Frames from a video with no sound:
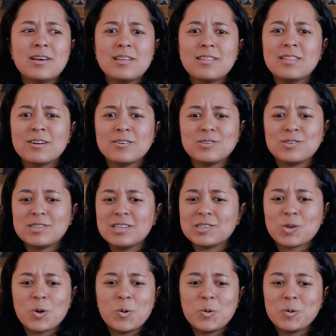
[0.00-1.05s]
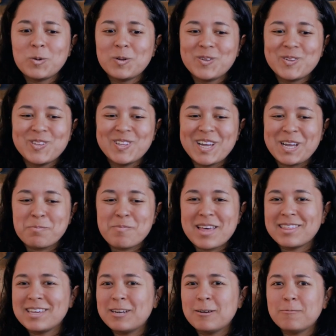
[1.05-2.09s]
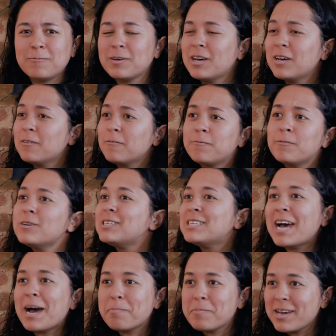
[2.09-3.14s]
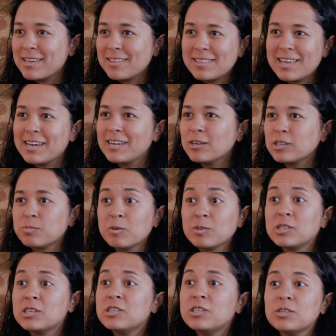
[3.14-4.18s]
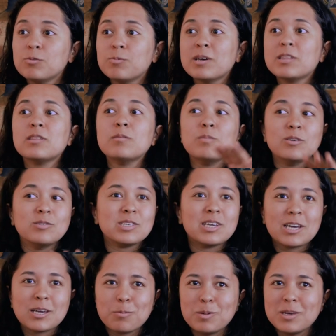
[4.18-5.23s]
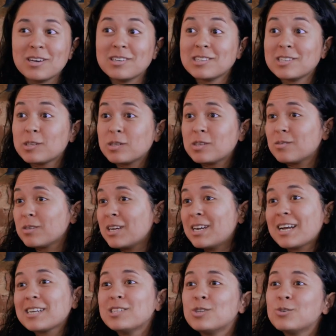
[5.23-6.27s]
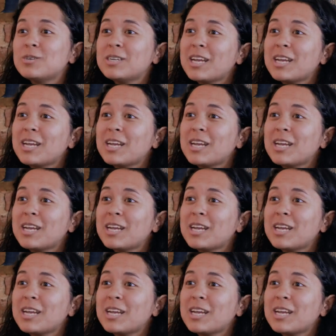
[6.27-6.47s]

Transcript: There's this whole, like, method of foot tapping that you're supposed to do with the music because it's connected to a